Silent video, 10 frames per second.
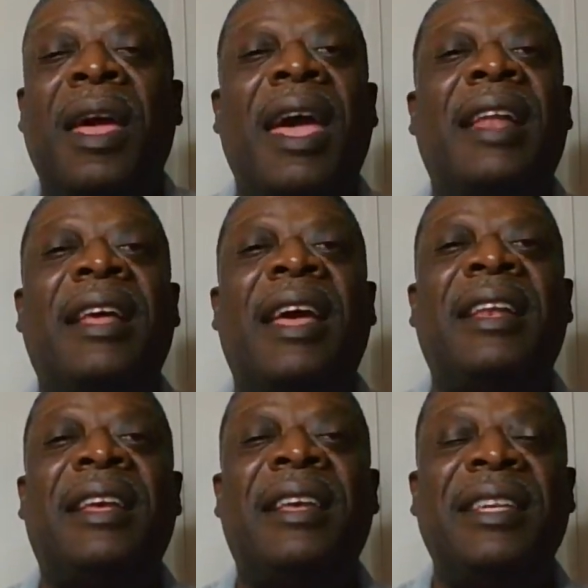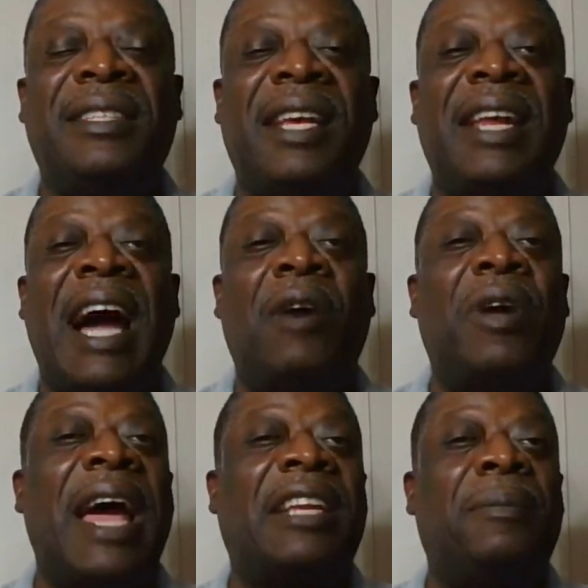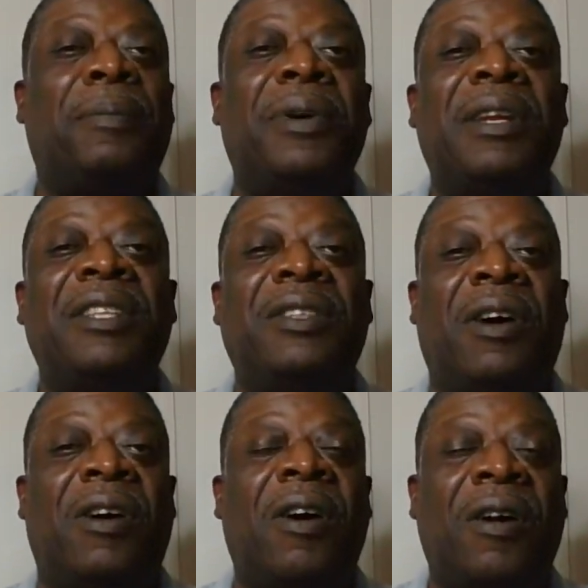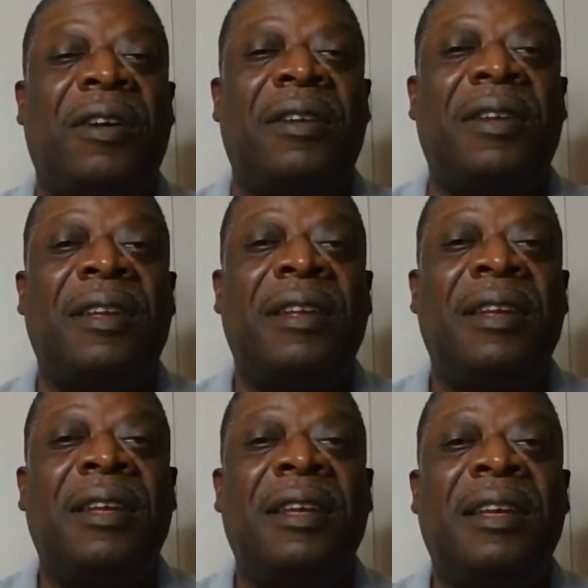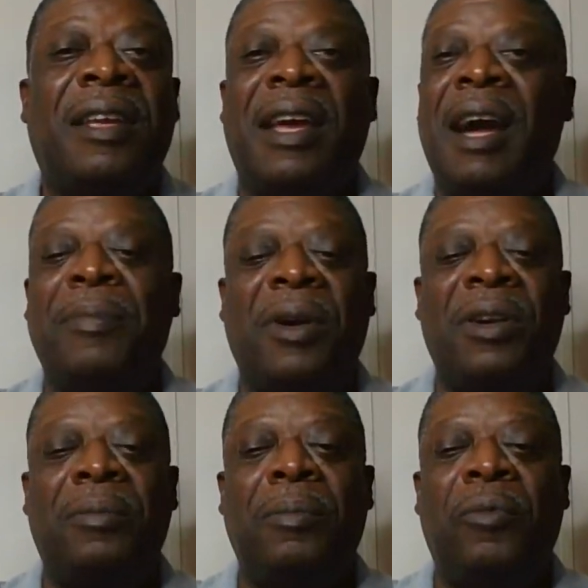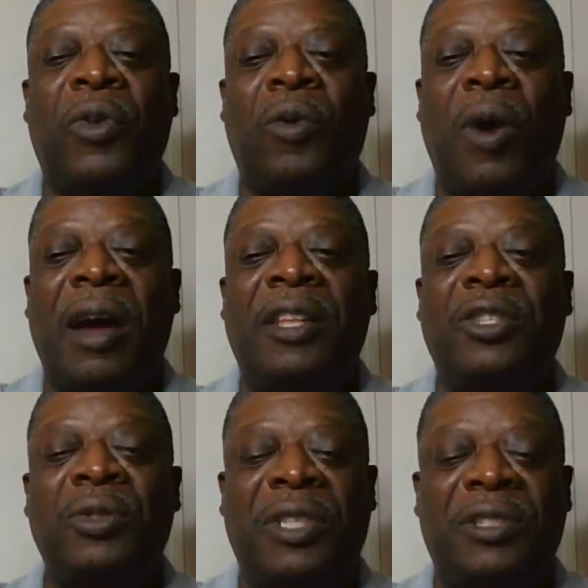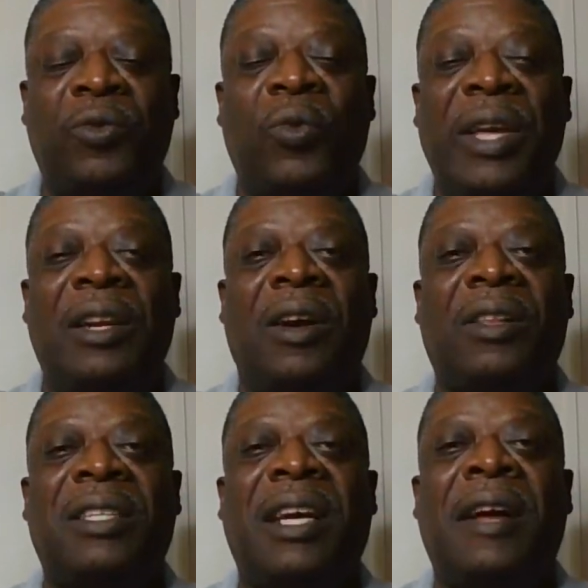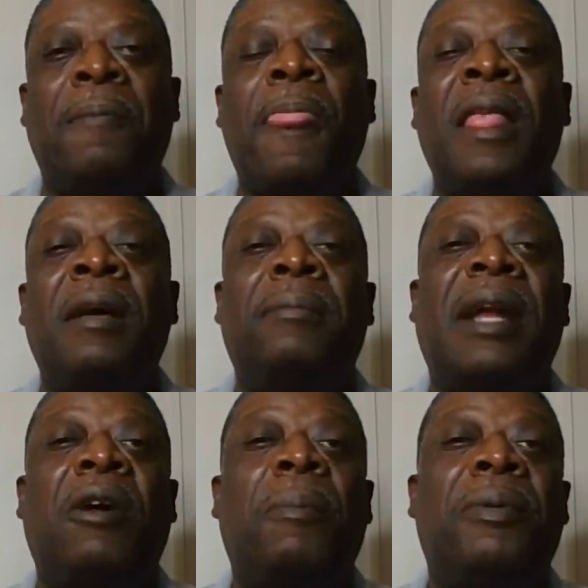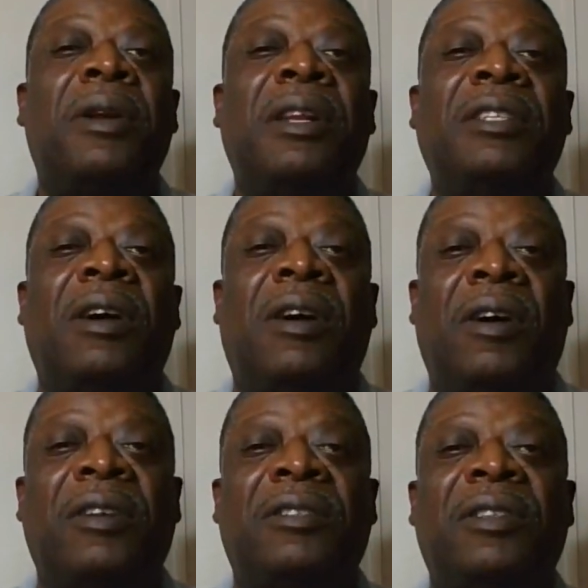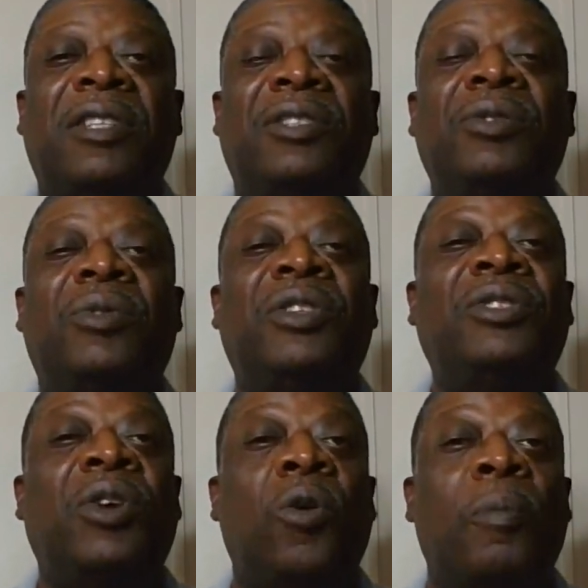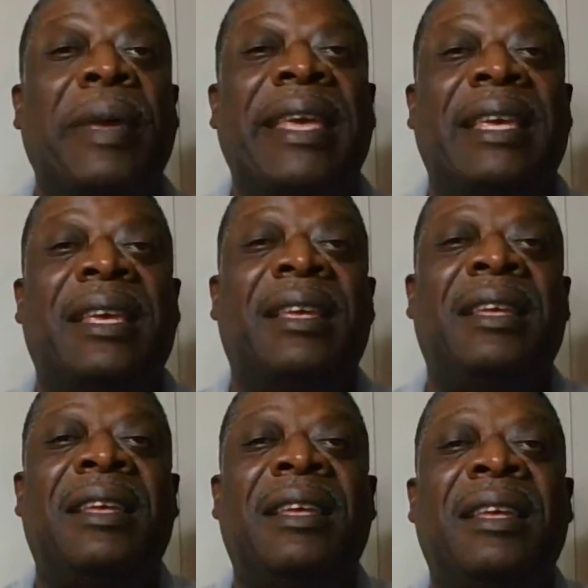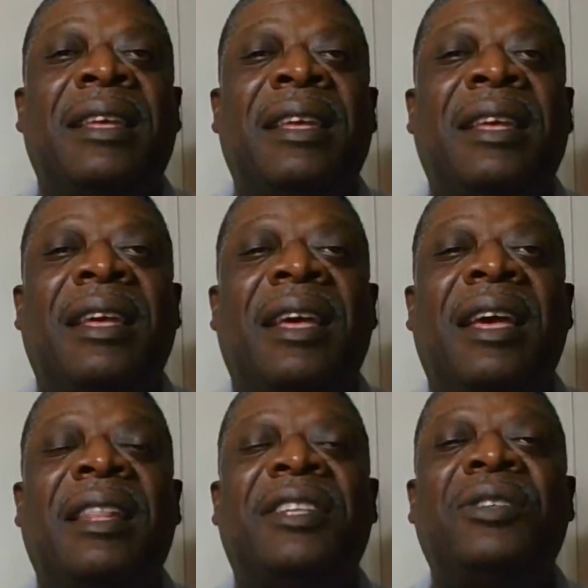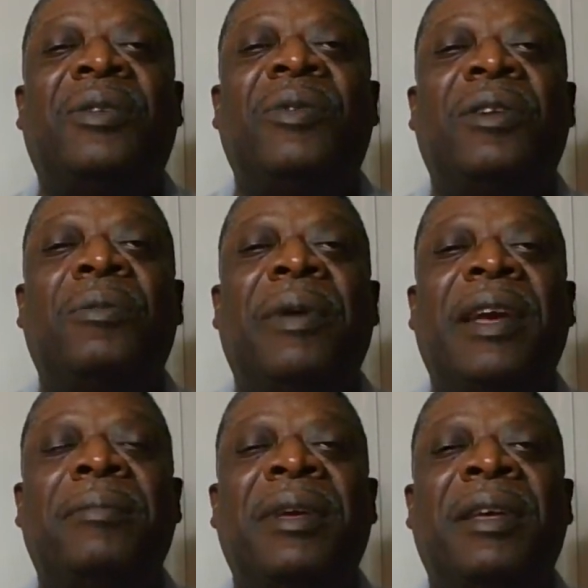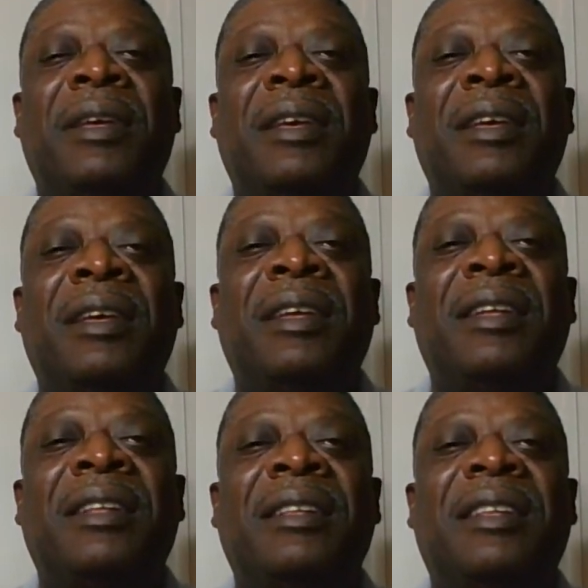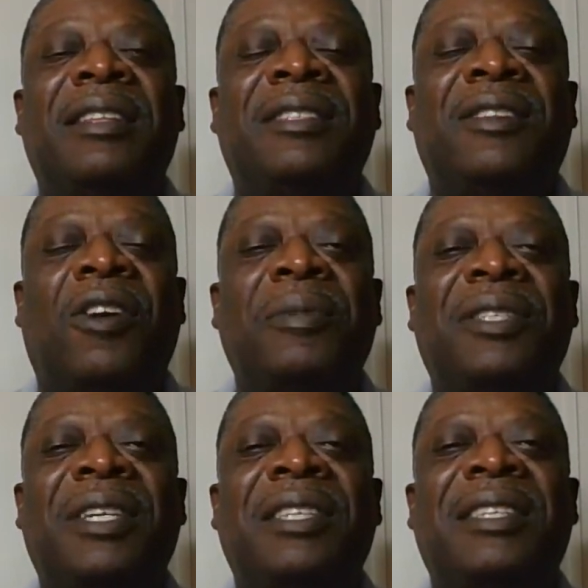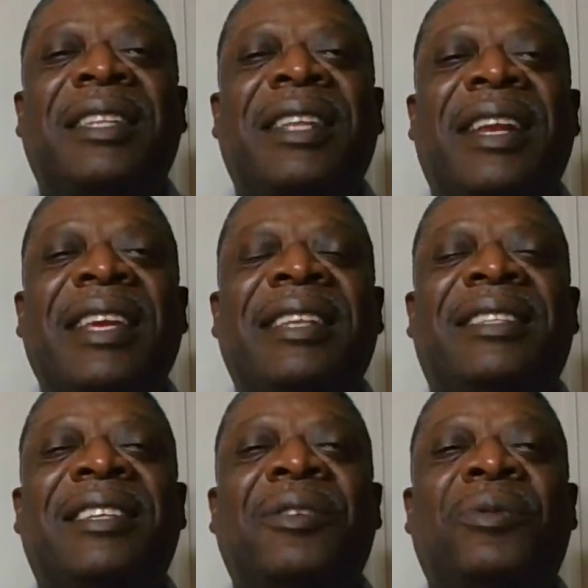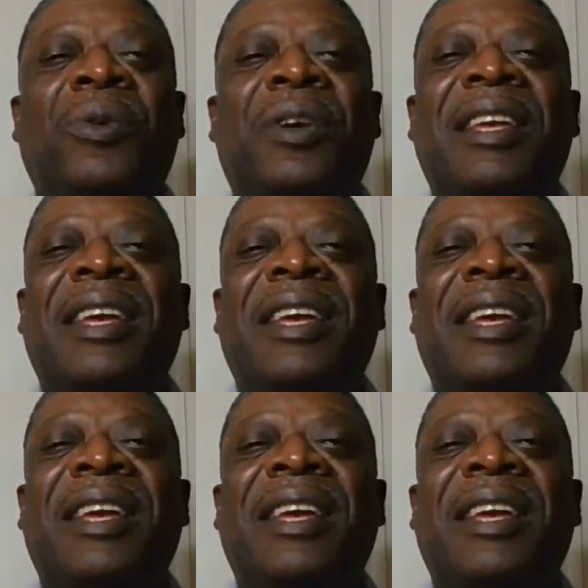And, and he said, I will actually put it in your heart. Okay, I'm not going to require that you just read it all the time, but I will put it in your heart so that you will know me and that you will obey me. The, the psalmist says that he took the word and he